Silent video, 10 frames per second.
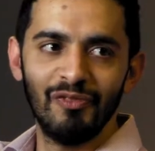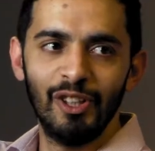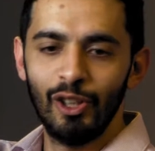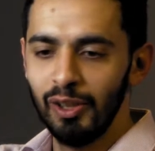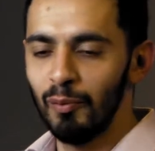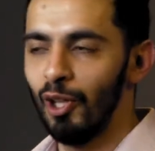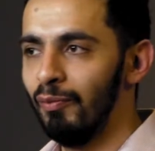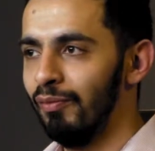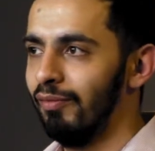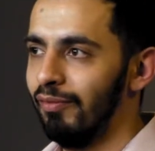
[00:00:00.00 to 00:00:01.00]
not the
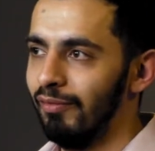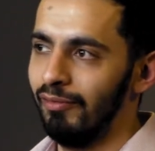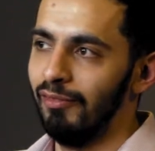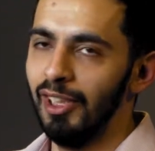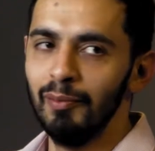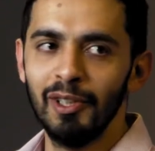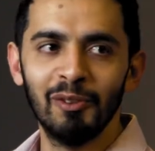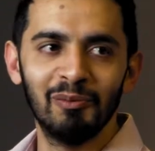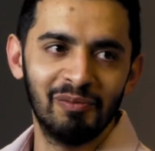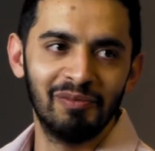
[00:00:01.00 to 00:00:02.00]
bottom, in the middle.
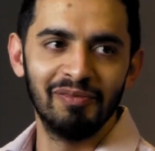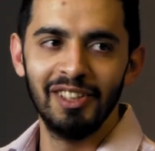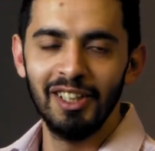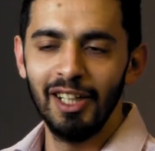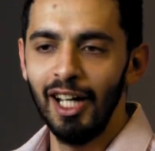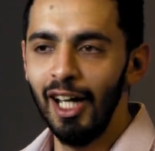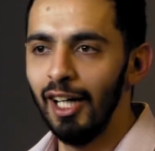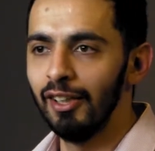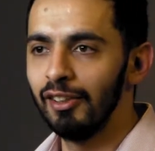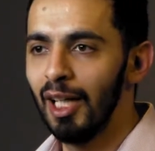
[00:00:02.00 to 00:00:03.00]

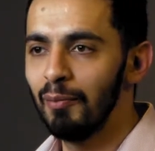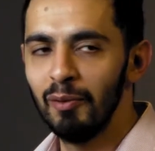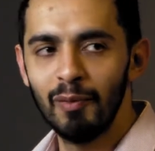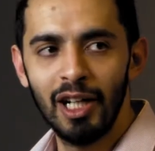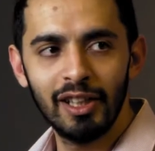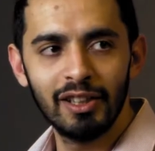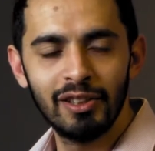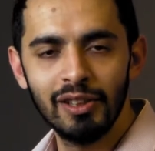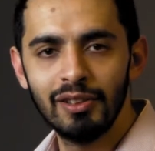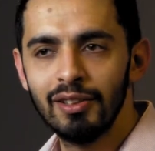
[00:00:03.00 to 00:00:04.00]
And capital markets
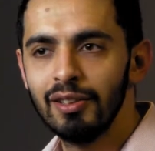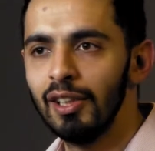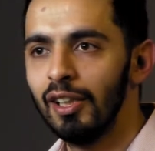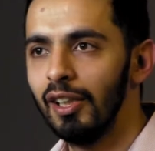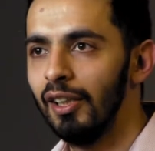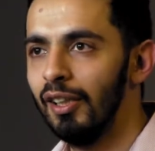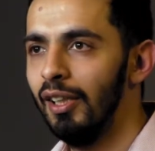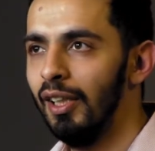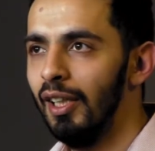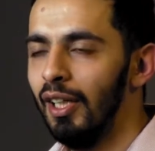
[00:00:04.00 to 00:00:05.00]
is
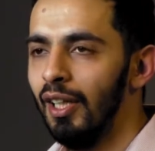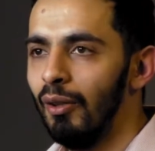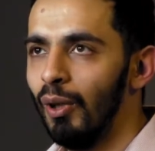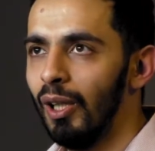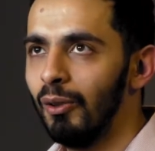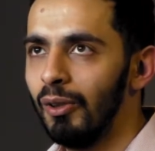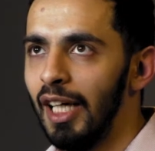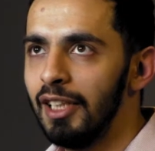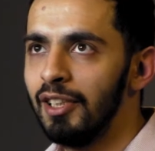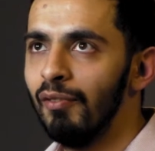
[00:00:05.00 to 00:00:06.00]
well,
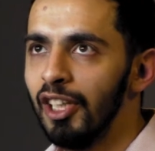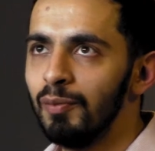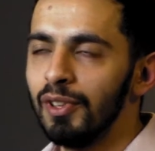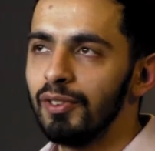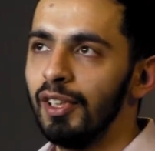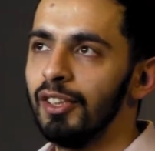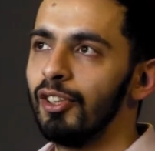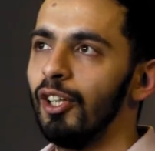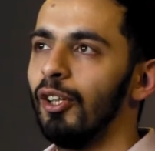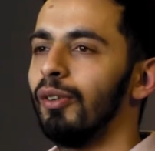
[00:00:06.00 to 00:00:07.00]
that's investments, right?
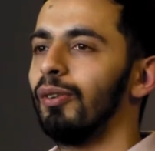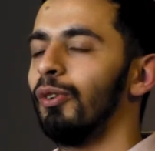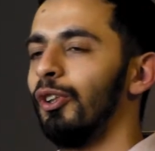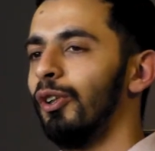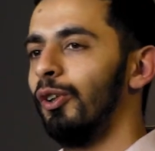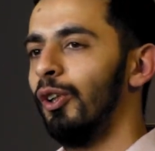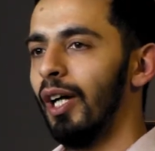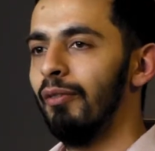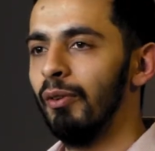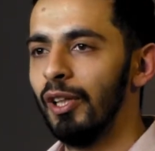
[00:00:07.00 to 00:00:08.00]
So
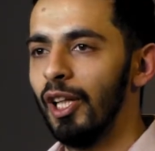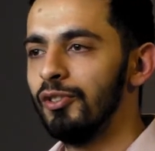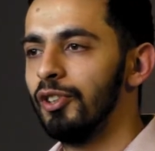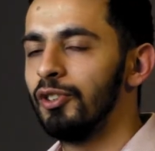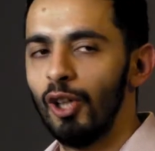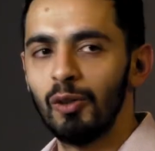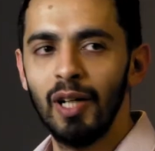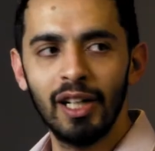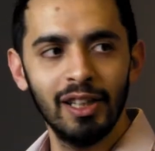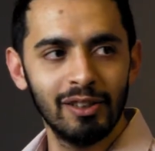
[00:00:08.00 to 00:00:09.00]
everyone knows the stock
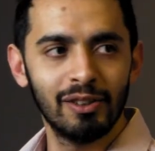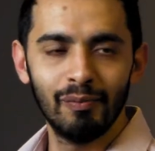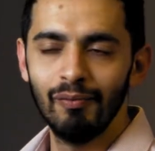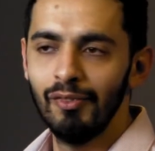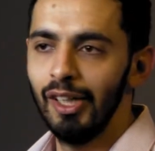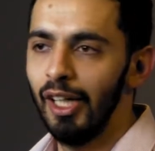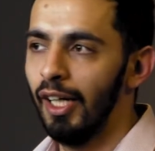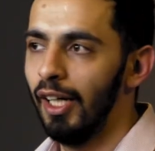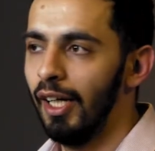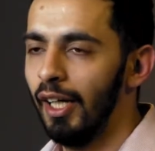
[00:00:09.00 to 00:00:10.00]
market.
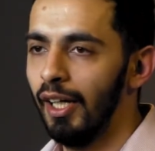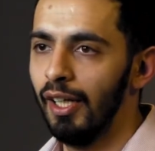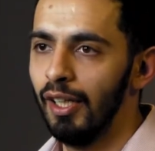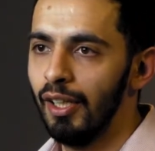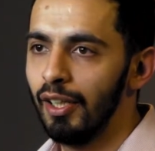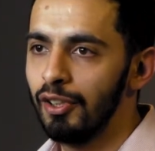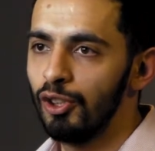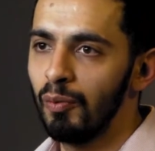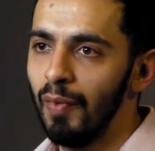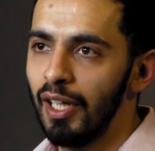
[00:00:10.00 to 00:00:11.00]
The
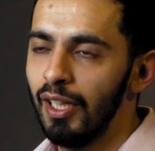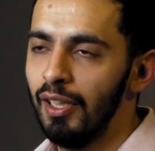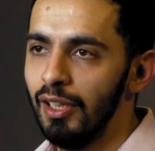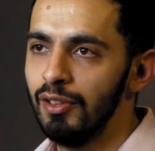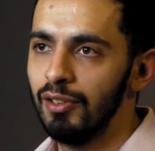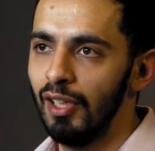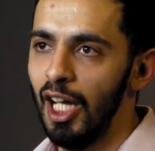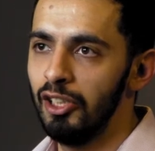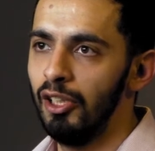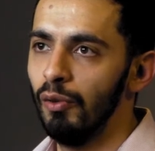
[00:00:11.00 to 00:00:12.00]
stock market is
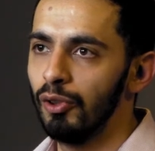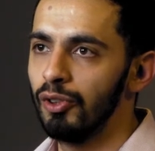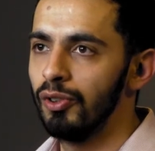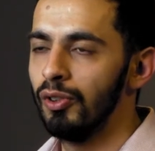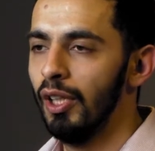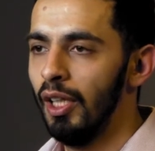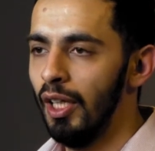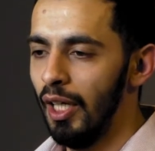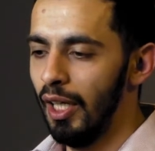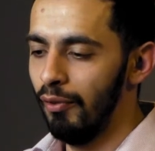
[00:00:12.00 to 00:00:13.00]
actually
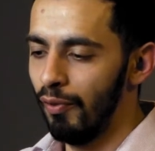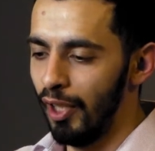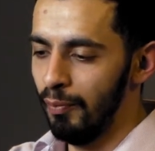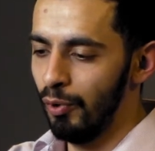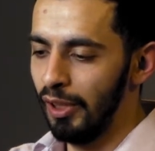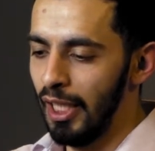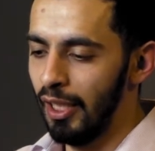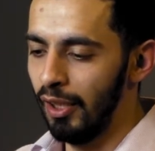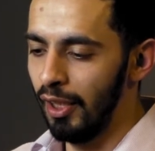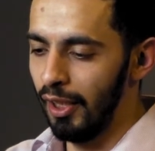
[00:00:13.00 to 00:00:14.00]
if I put that
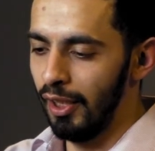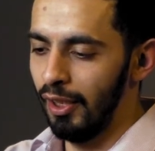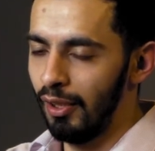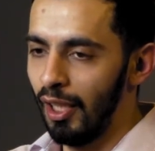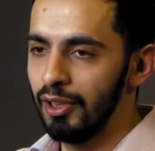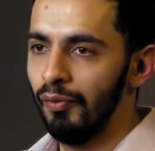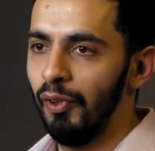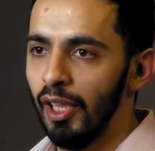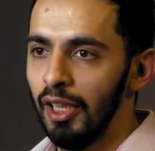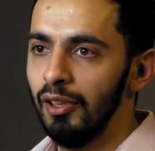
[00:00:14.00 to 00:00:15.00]
in a
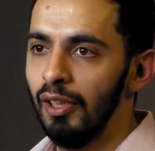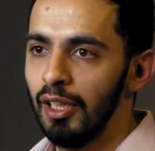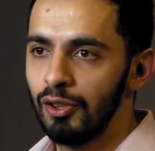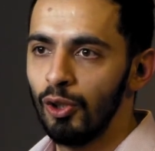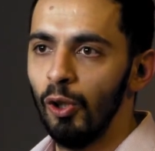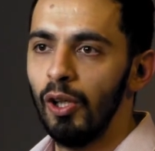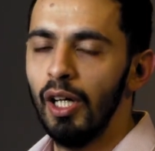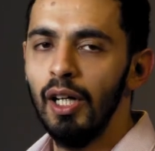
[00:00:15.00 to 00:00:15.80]
classification, that's called